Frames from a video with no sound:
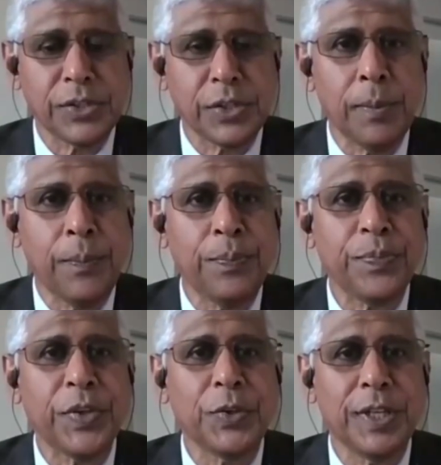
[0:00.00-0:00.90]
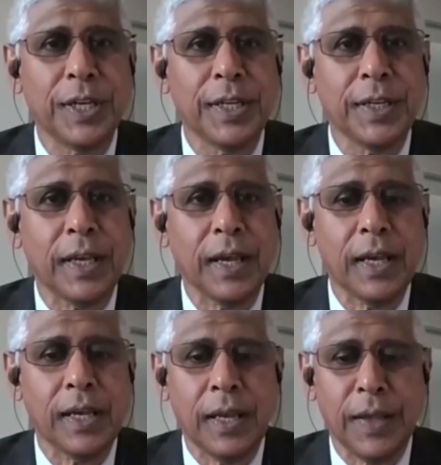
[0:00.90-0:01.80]
of CARICRIS, Wayne Das,
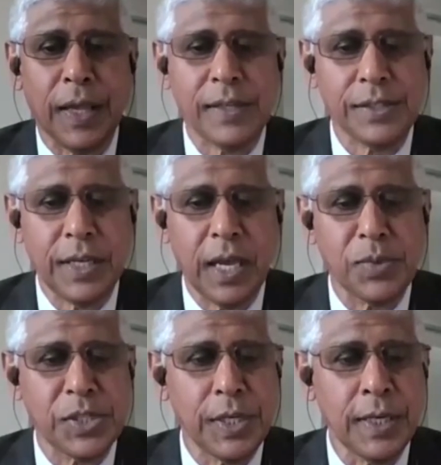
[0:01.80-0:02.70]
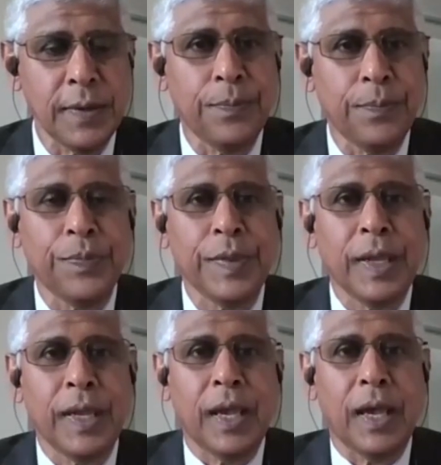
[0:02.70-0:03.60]
said the office is being opened
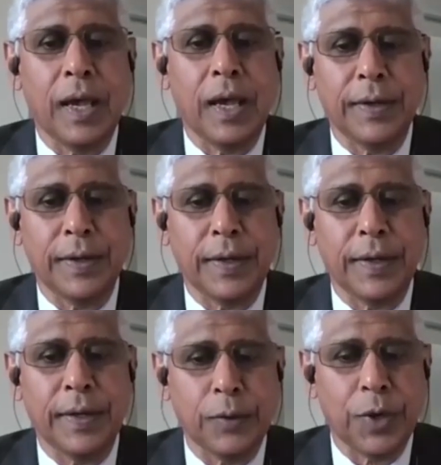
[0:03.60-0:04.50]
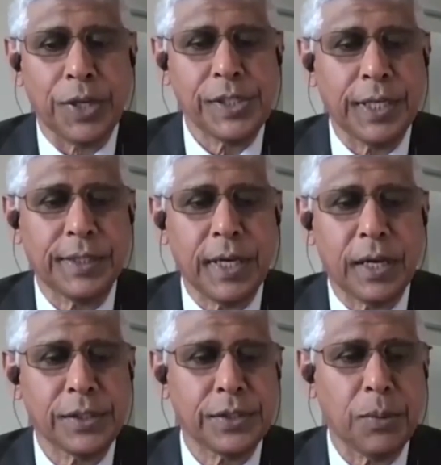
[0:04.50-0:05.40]
now due to more demand for
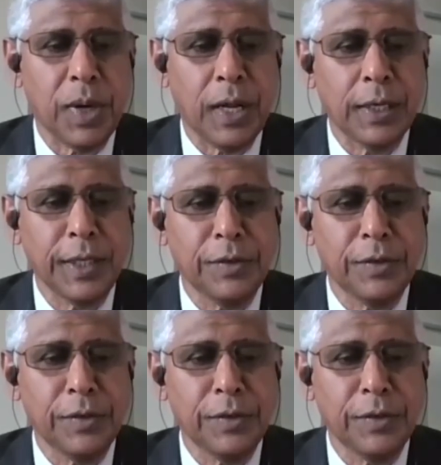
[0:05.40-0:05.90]
independent